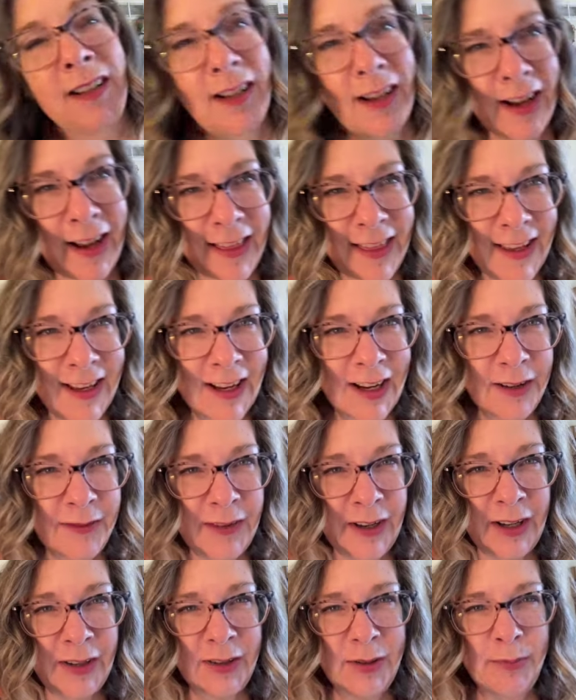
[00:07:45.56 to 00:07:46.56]
I think I
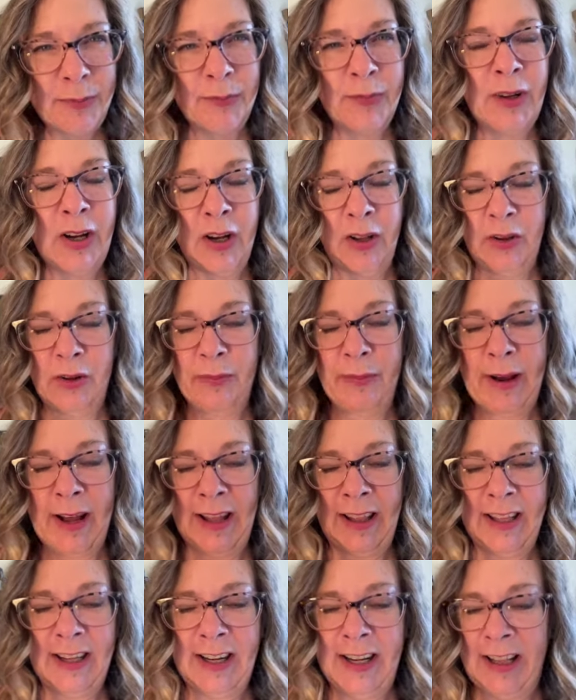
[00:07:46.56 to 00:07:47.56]
found a color
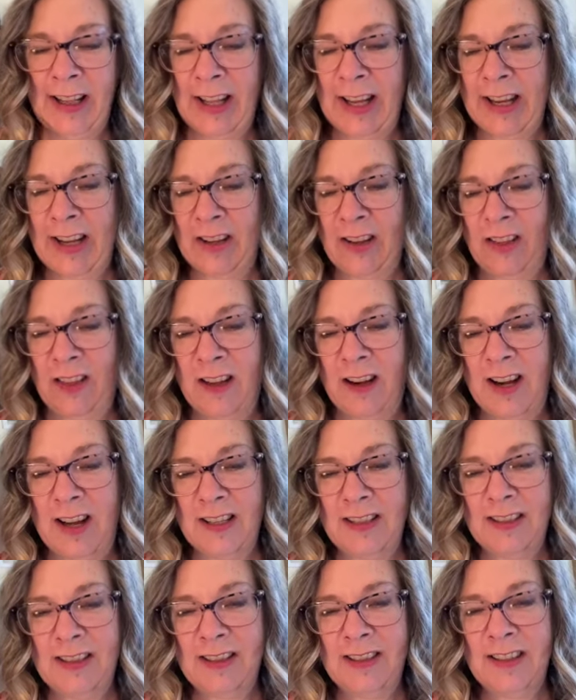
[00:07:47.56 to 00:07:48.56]
palette I like a
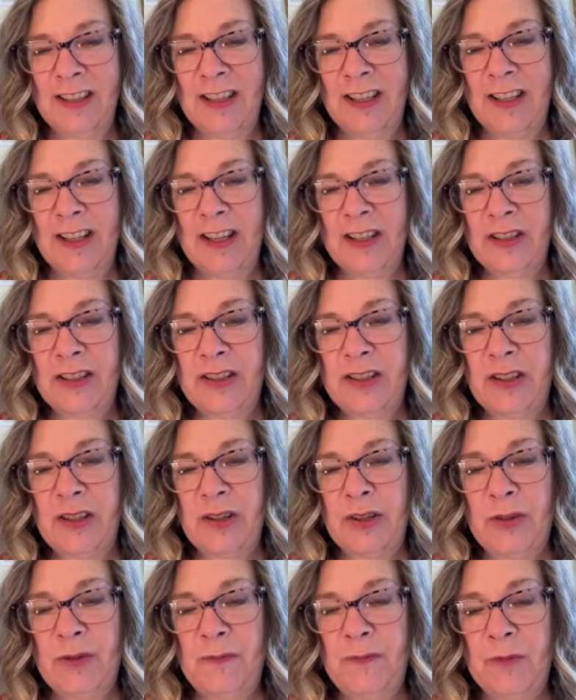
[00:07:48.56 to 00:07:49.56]
lot.
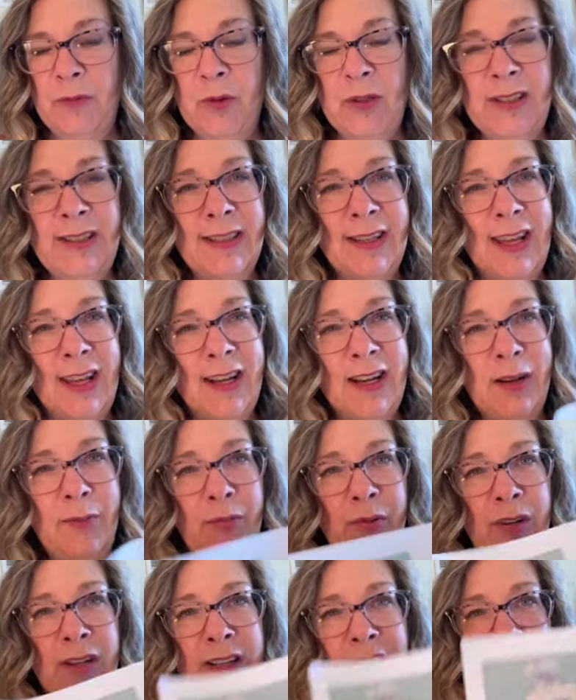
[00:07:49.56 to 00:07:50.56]
So once again, I
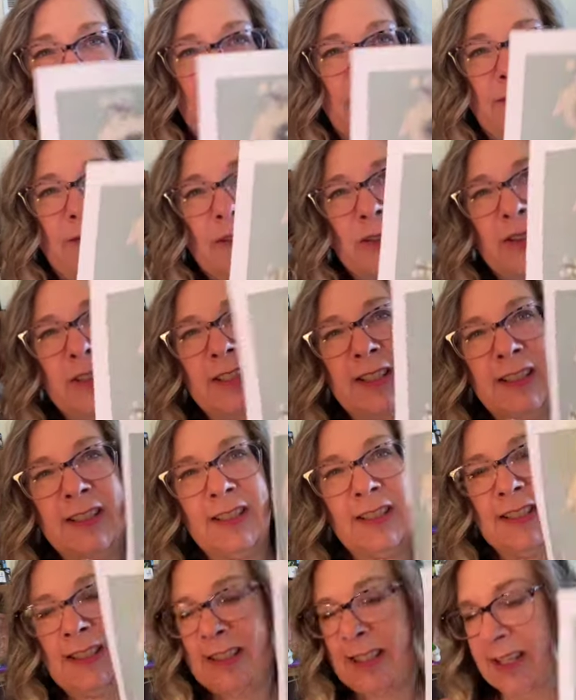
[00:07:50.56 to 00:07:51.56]
printed it first. I
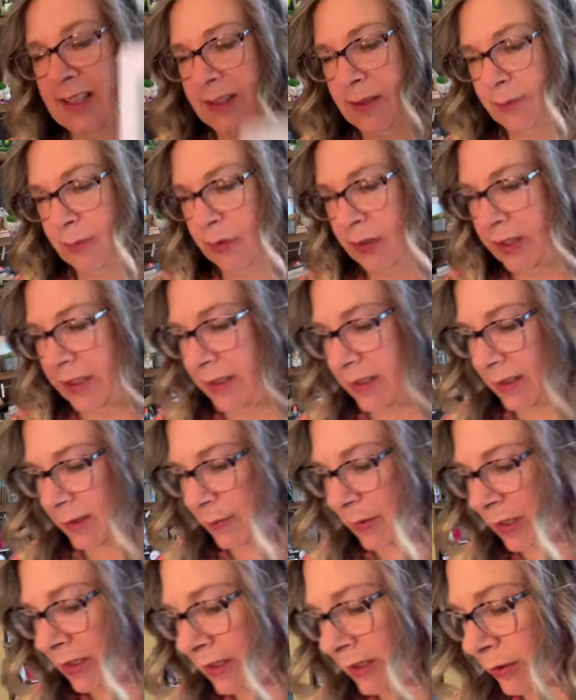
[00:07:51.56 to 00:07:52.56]
did a test print
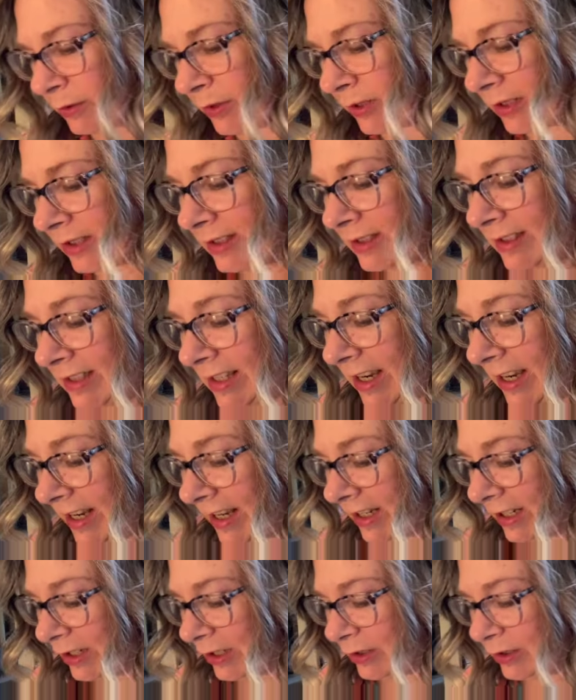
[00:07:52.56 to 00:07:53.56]
because I was
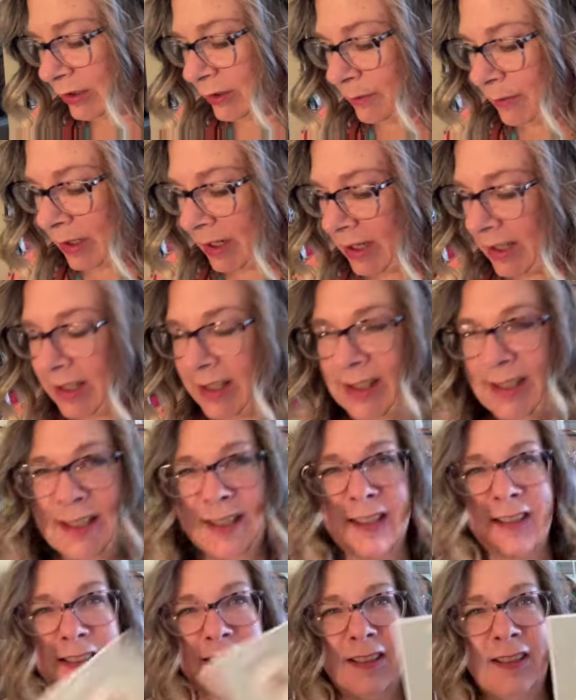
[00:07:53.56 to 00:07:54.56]
excited to make
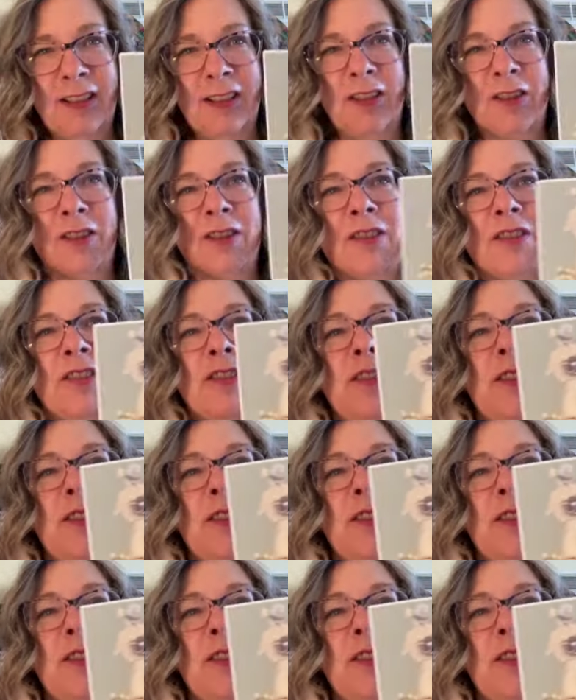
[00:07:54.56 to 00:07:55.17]
stickers. So